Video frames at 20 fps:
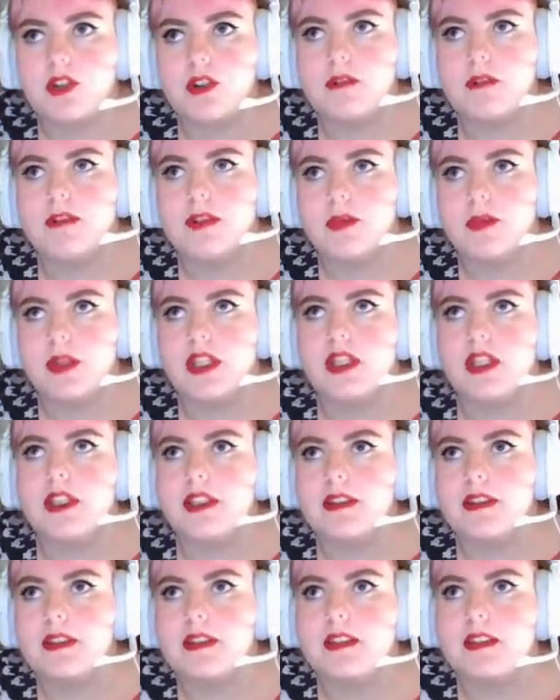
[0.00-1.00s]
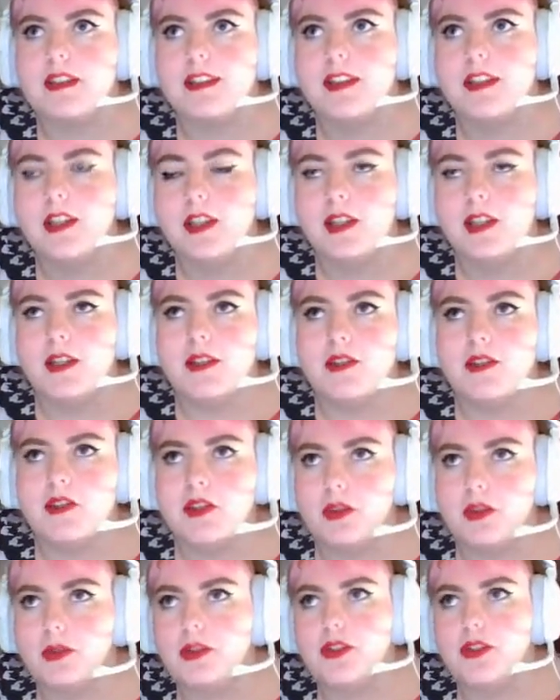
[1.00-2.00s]
of Sweden as the
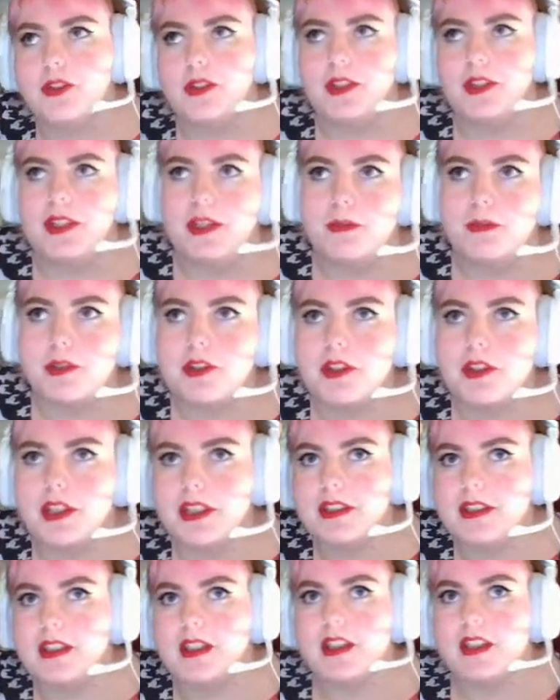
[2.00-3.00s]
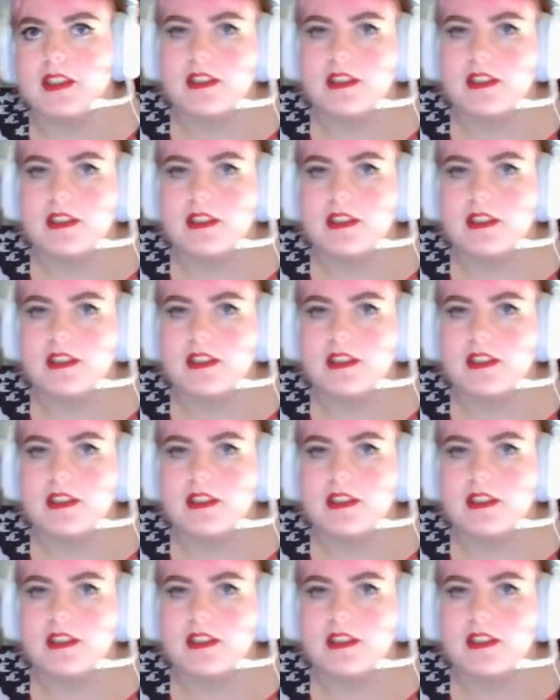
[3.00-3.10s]
social democratic